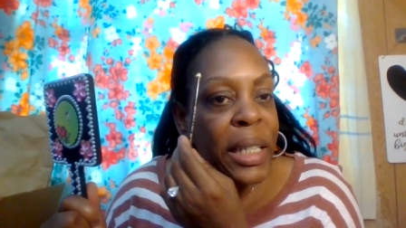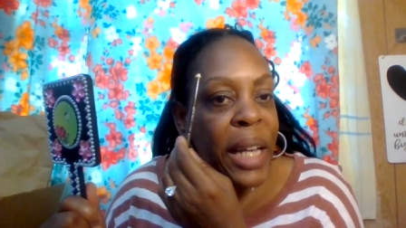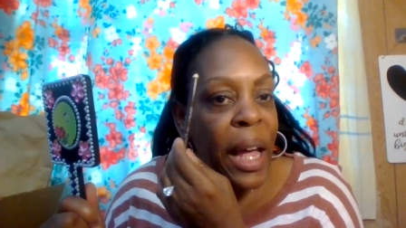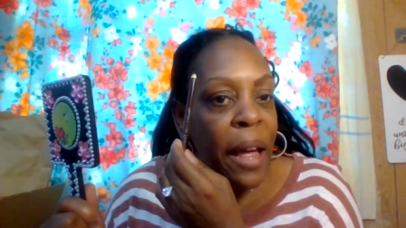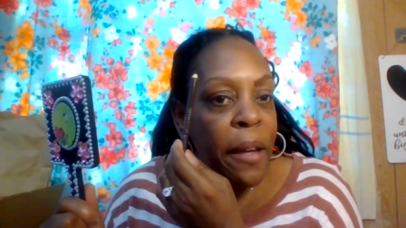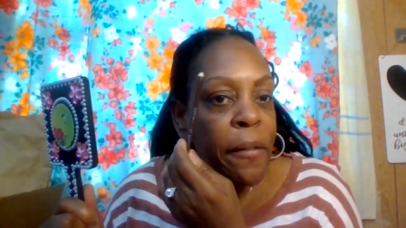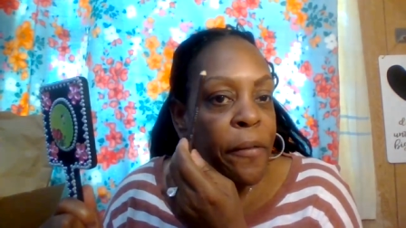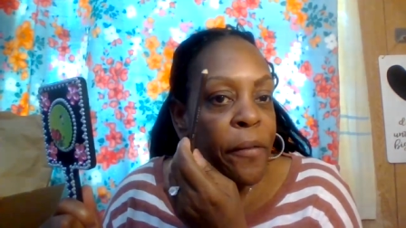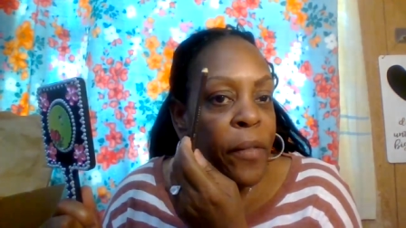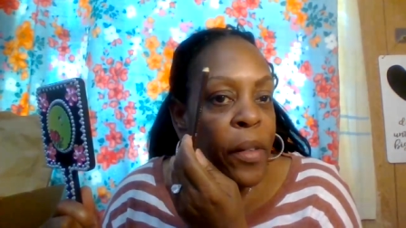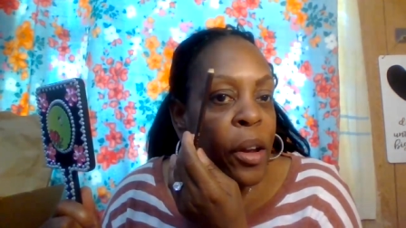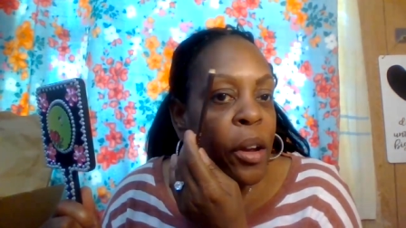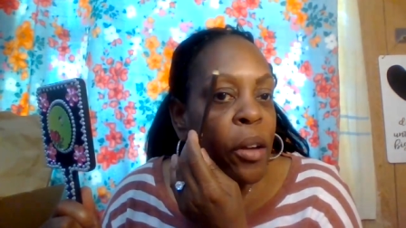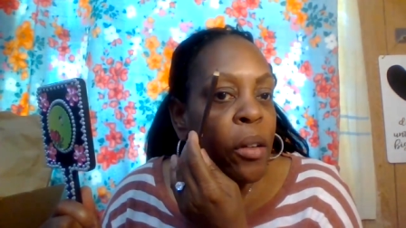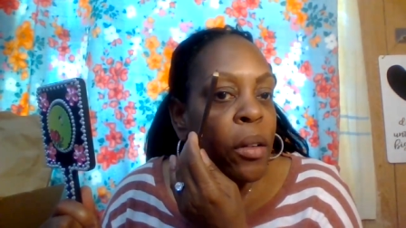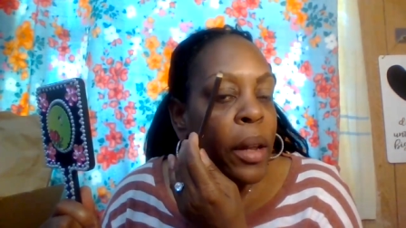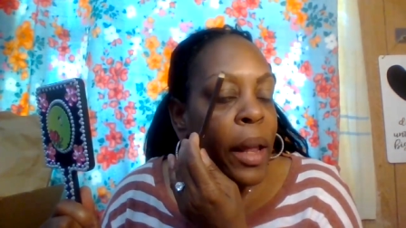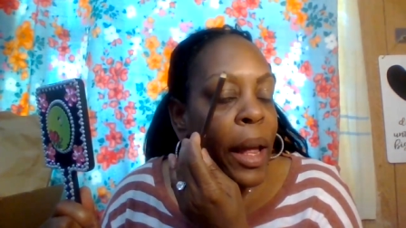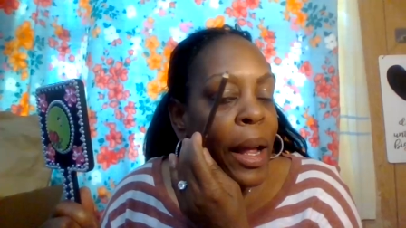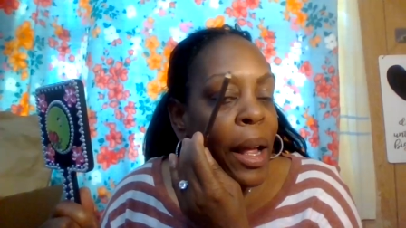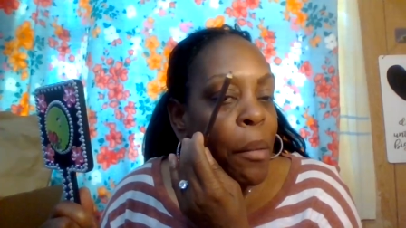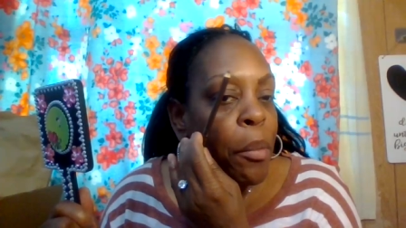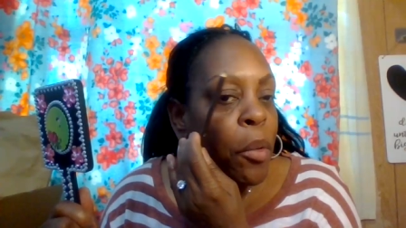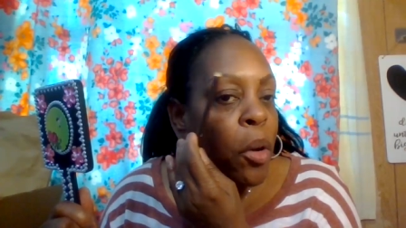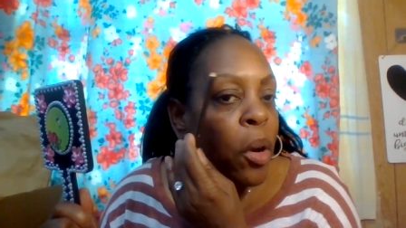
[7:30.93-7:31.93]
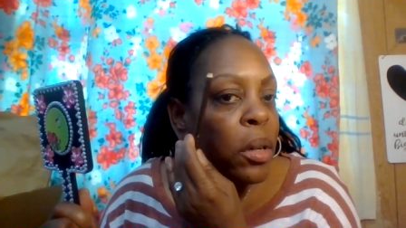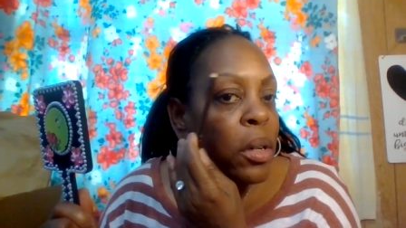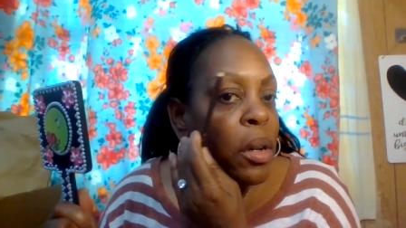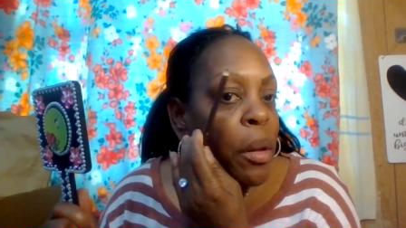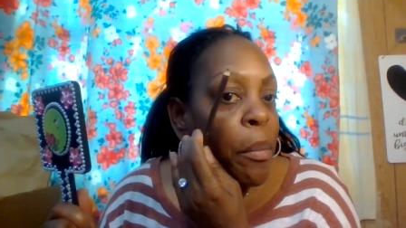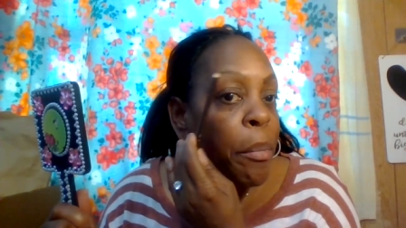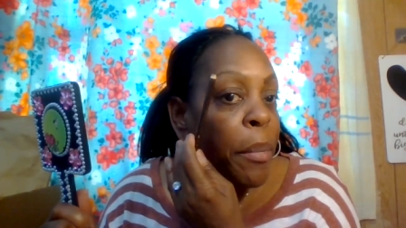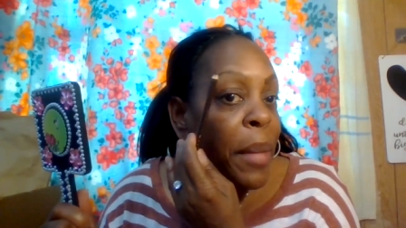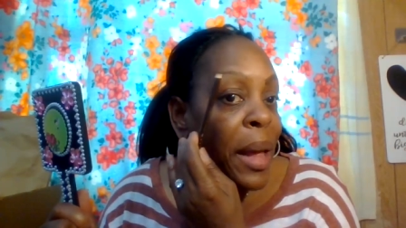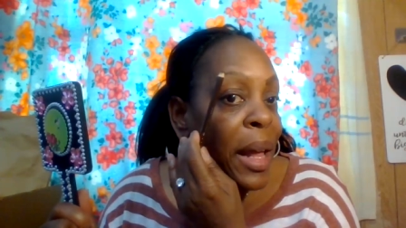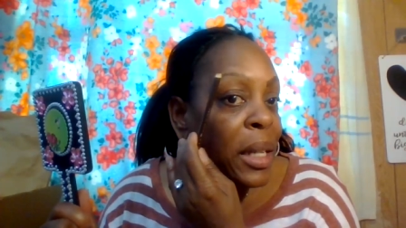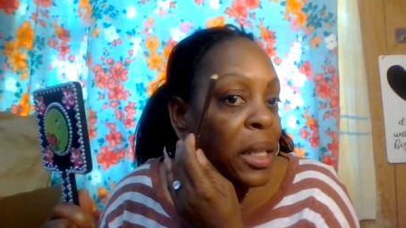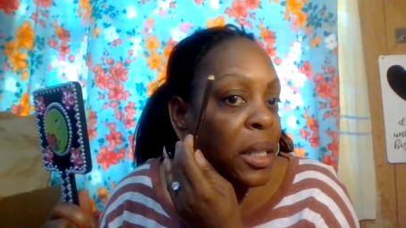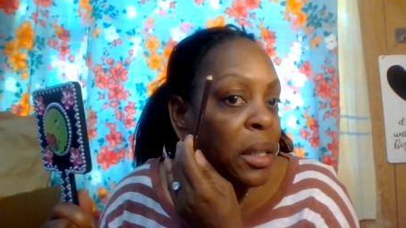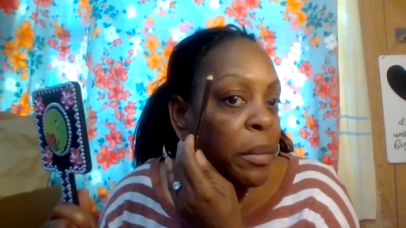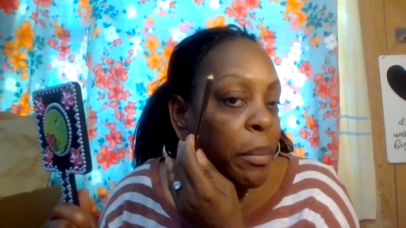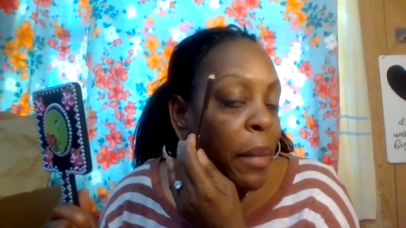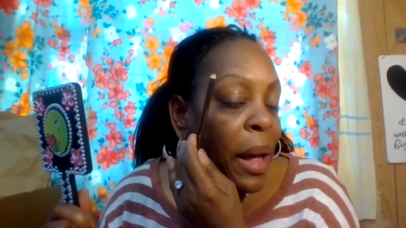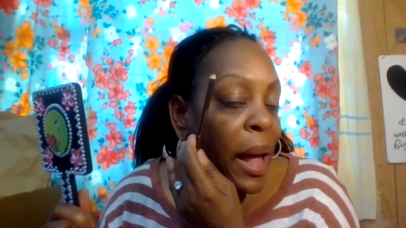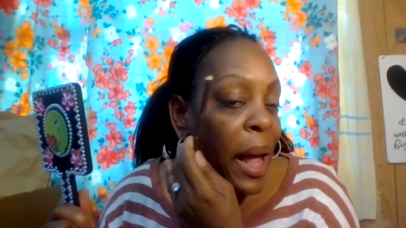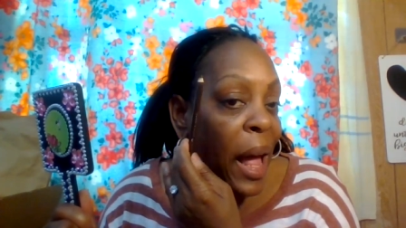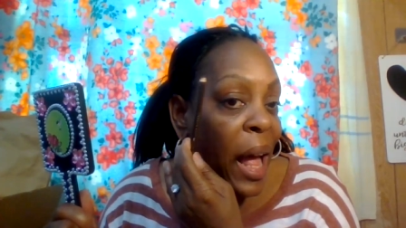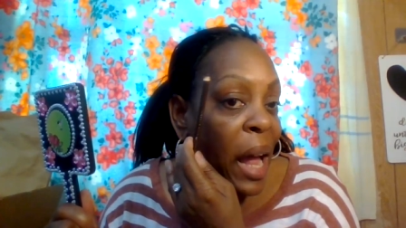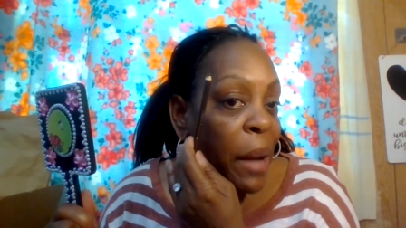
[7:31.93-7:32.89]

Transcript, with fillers: I fear like I'm gonna mess my